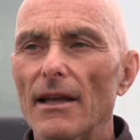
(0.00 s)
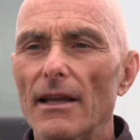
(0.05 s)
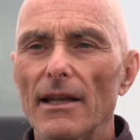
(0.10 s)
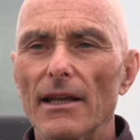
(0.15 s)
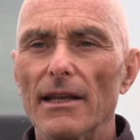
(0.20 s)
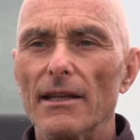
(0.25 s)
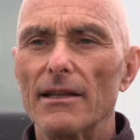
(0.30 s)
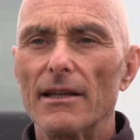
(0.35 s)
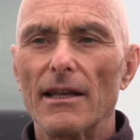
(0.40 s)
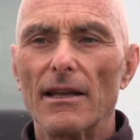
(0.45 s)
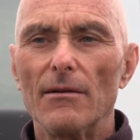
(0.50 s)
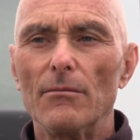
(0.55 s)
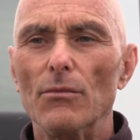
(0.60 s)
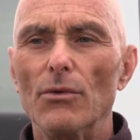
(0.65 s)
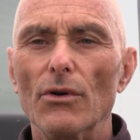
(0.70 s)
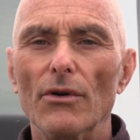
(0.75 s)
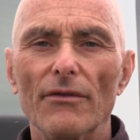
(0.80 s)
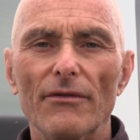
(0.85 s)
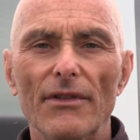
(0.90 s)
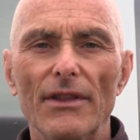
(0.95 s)
it can
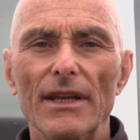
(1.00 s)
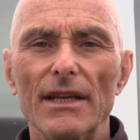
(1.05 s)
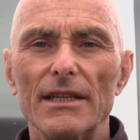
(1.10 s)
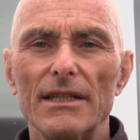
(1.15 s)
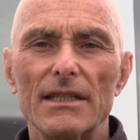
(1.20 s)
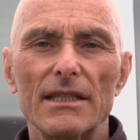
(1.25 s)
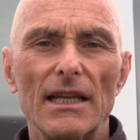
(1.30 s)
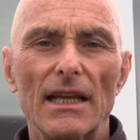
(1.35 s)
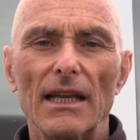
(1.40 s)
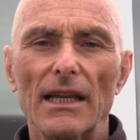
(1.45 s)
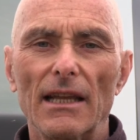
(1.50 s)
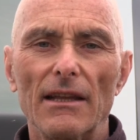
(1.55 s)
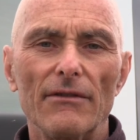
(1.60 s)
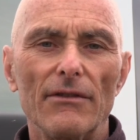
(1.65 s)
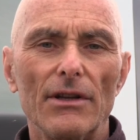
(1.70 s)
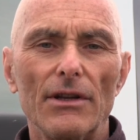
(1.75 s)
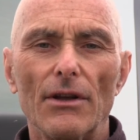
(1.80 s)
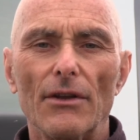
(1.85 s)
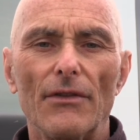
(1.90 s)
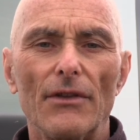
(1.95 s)
move this thing
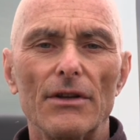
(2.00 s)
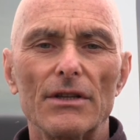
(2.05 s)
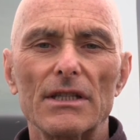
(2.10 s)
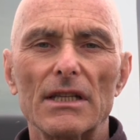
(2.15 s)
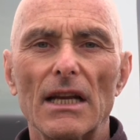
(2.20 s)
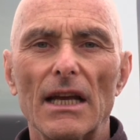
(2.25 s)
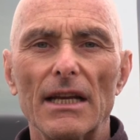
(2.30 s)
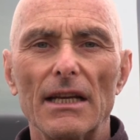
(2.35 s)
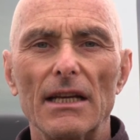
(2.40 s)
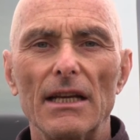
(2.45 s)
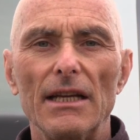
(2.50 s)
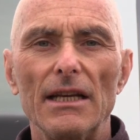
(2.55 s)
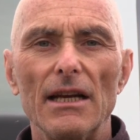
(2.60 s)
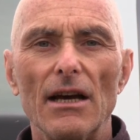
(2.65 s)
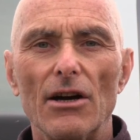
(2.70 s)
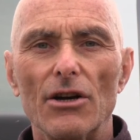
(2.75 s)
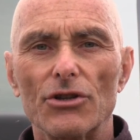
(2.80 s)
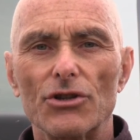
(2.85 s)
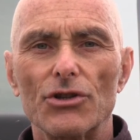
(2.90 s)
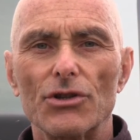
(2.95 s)
even on the slightly
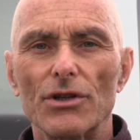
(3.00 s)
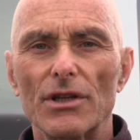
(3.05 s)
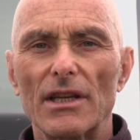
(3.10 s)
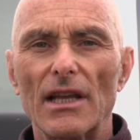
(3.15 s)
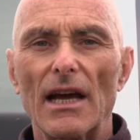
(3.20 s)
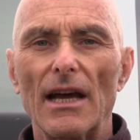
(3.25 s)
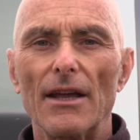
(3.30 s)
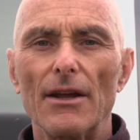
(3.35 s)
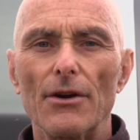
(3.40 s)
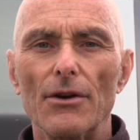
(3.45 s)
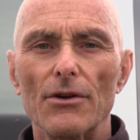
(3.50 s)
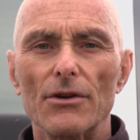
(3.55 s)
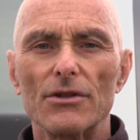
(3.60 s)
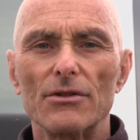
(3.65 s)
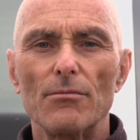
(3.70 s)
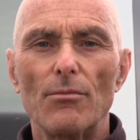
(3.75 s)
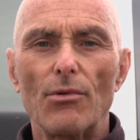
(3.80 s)
larger tires.